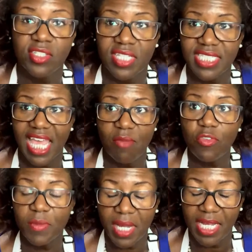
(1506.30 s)
So this came
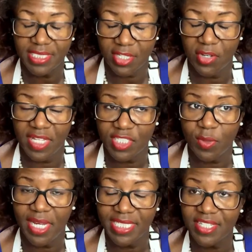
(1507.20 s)
from Costco.
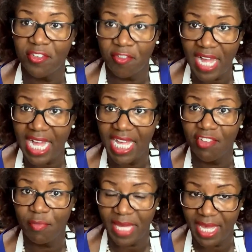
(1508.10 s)
That's why it's a
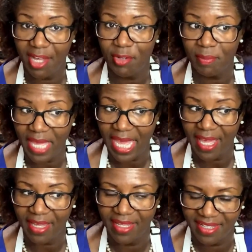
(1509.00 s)
five pound
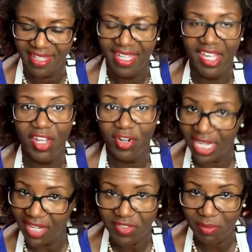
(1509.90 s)
bag. You don't
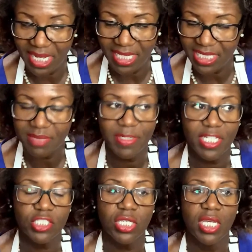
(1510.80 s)
have to buy this
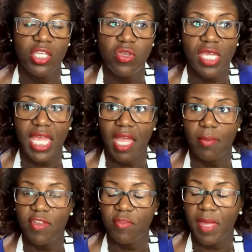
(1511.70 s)
much. You can
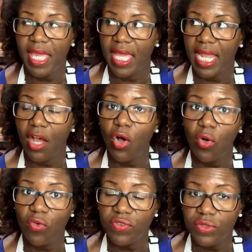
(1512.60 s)
get beef bacon at
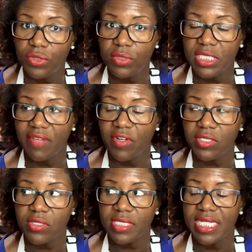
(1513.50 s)
Whole Foods. I've
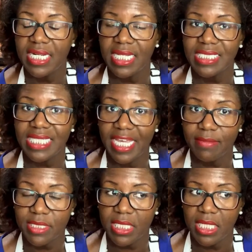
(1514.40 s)
also seen it at
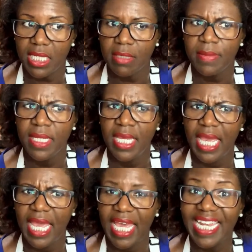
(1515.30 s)
Sam's Club
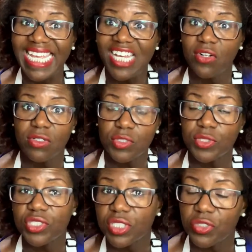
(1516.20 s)
and Ingles,
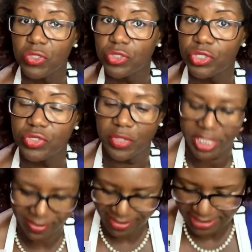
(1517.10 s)
which is a grocery store
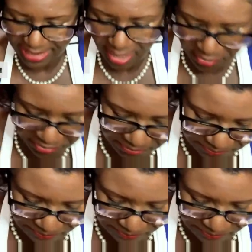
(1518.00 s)
here in the South.